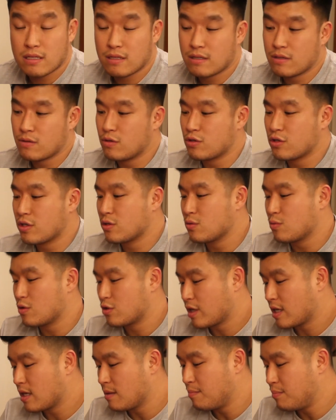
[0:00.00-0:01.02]
Yeah. We're, we're
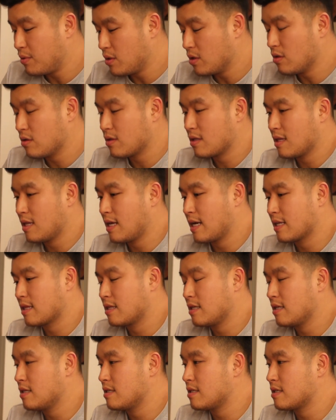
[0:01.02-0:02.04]
trying to build like
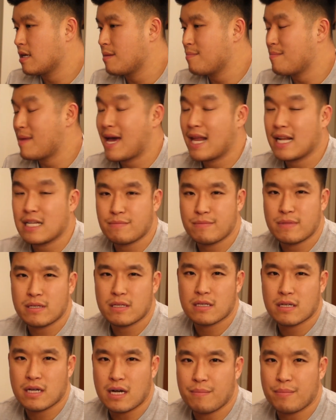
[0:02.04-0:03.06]
this uh,
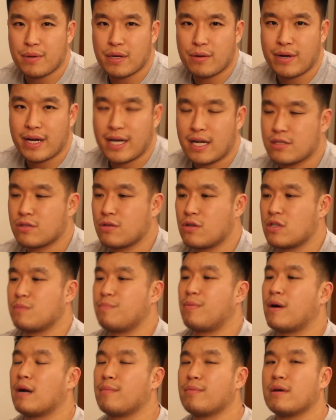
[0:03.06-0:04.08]
management company right now. So there's
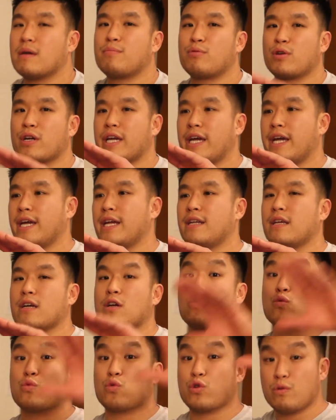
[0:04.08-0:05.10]
Barbell Brigade
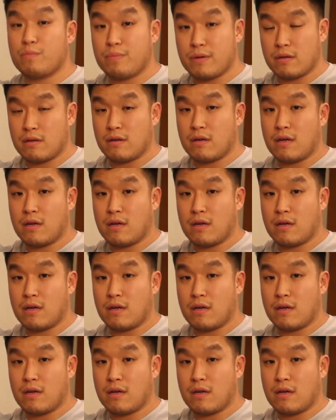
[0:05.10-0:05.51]
Group.